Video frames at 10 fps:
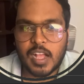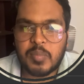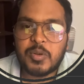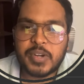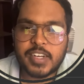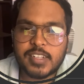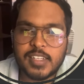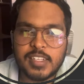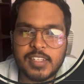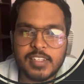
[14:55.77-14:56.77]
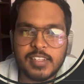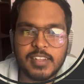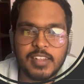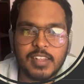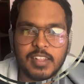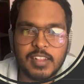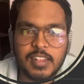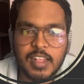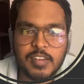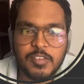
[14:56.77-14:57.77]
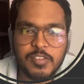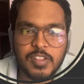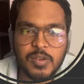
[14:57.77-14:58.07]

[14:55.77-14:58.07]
upload it. That was the